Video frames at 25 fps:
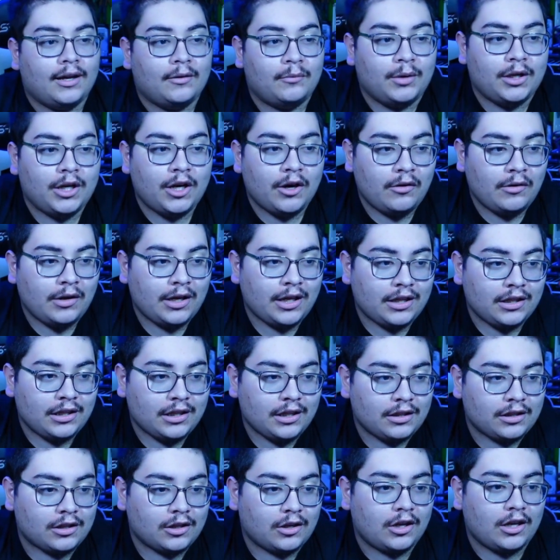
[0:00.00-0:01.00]
we know
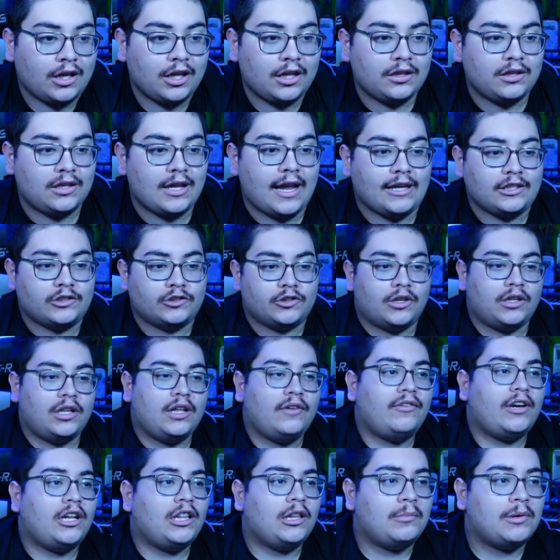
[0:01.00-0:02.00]
he's he's he's
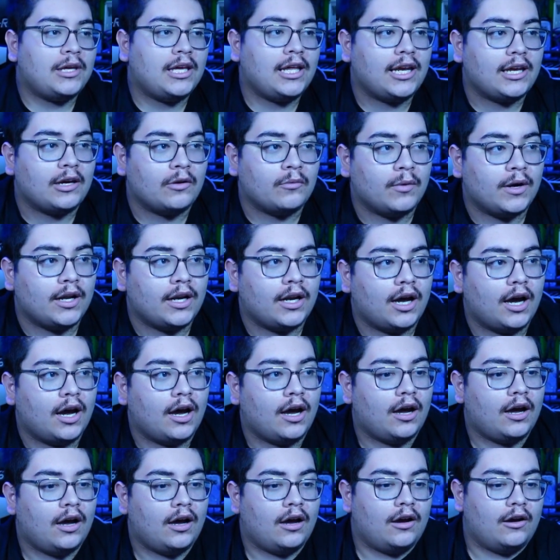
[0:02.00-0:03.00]
dangerous. Even in the beginning, when
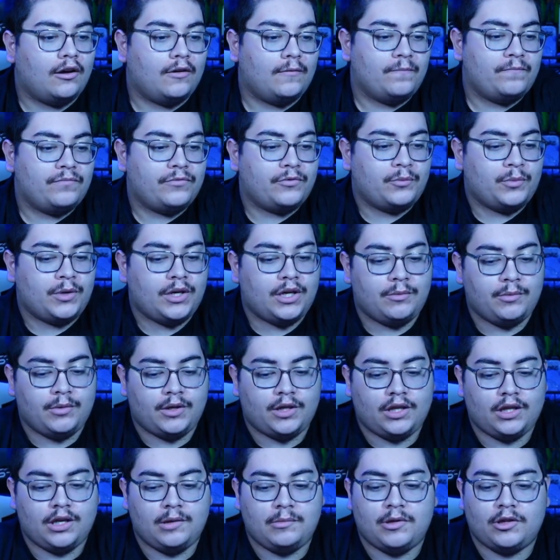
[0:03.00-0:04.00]
uh we
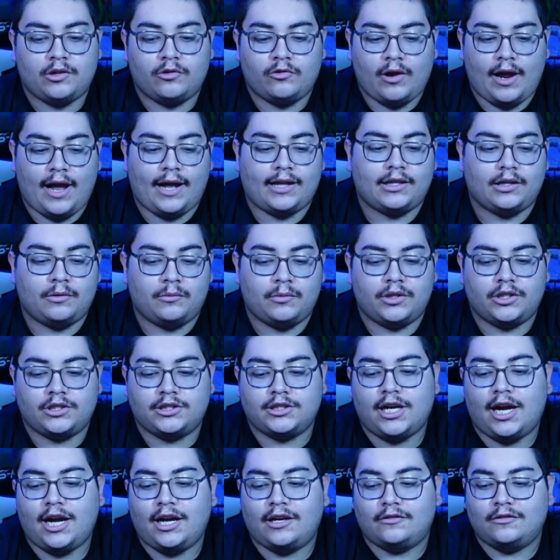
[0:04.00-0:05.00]
we see him interacting with a
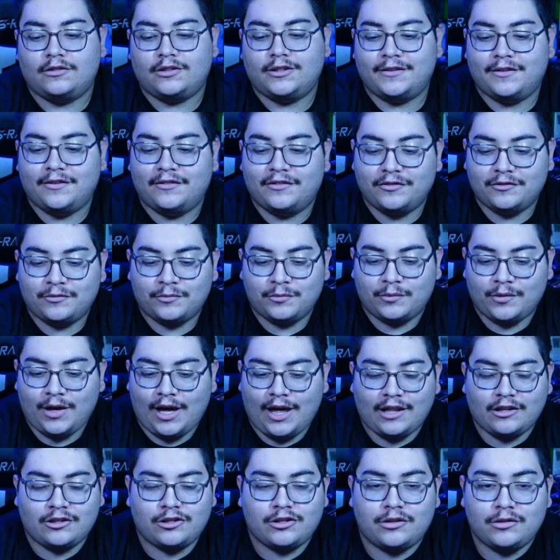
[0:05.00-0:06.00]
child, uh,
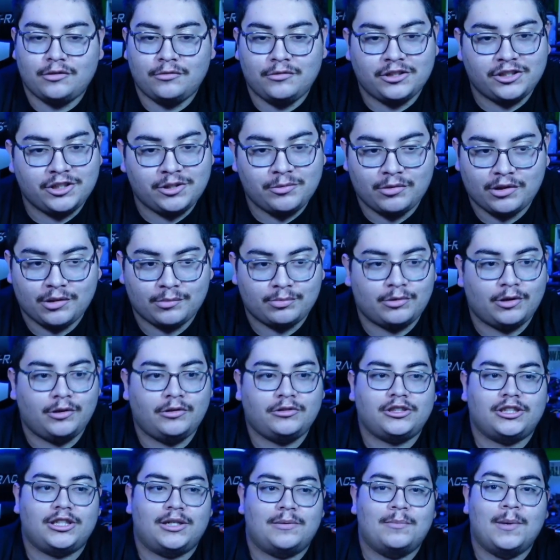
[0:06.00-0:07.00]
as soon as she was
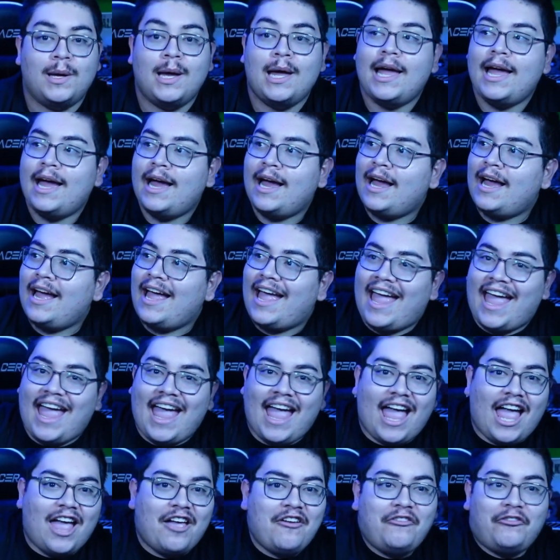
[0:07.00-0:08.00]
approaching him,
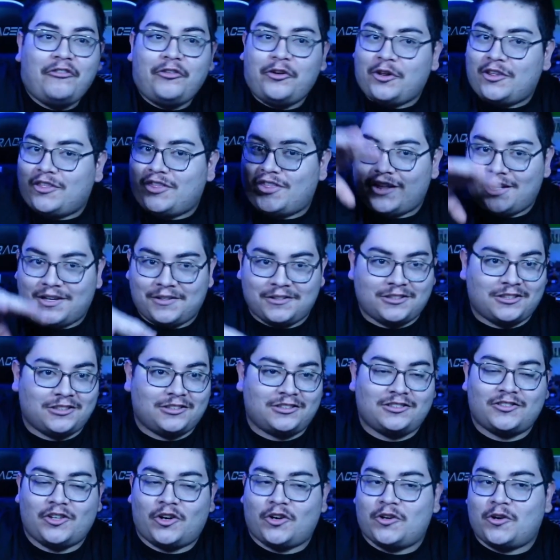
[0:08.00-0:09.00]
everything
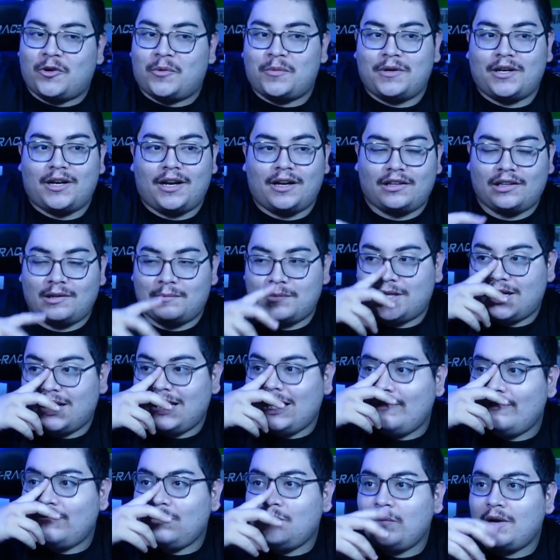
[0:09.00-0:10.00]
just started going nuts. I
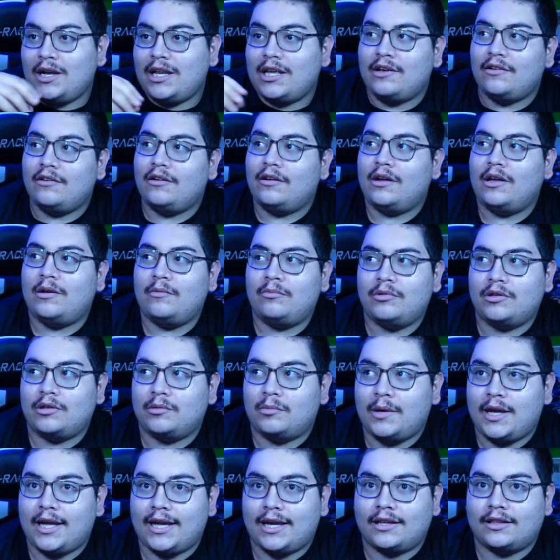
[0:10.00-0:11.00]
mean, even when he he was
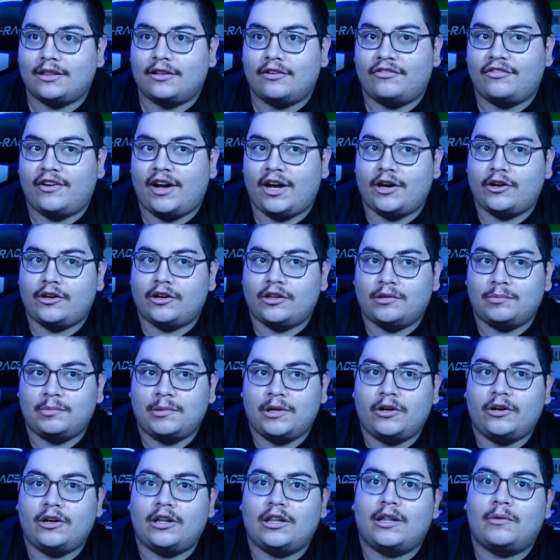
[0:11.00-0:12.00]
awake, the fire
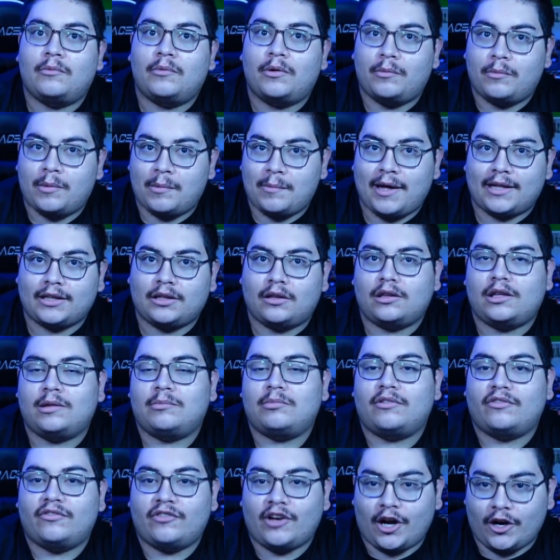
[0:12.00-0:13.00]
disappeared, and then when he went back to
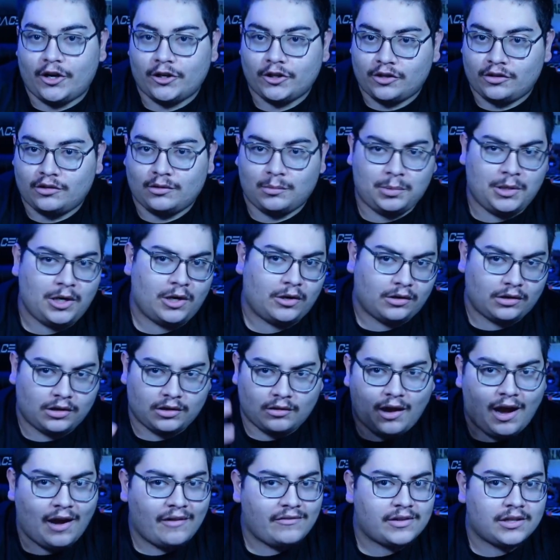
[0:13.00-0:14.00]
sleep, the fire disappeared.
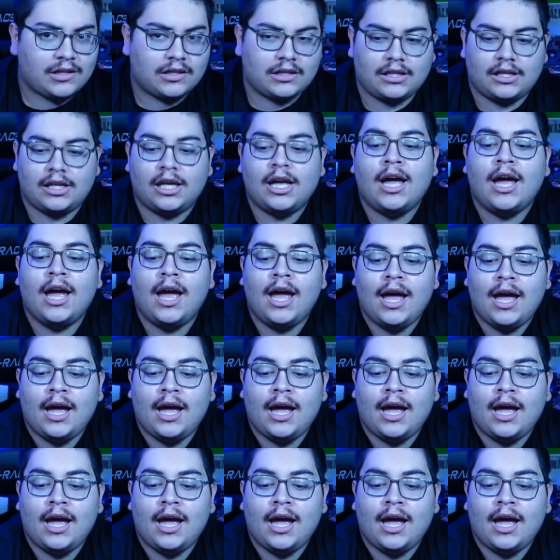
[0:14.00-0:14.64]
So obviously,